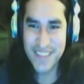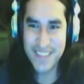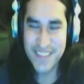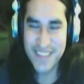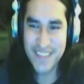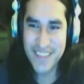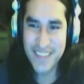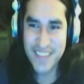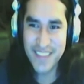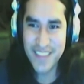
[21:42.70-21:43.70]

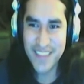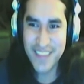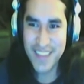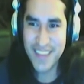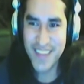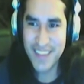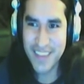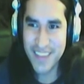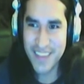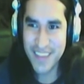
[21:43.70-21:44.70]

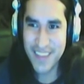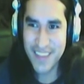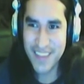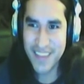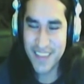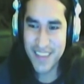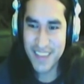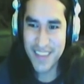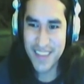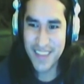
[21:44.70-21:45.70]

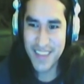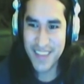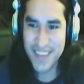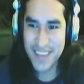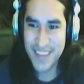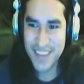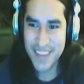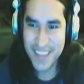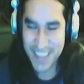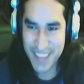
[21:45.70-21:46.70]

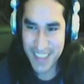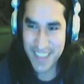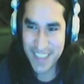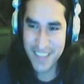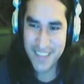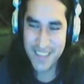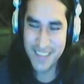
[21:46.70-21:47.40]
[no speech]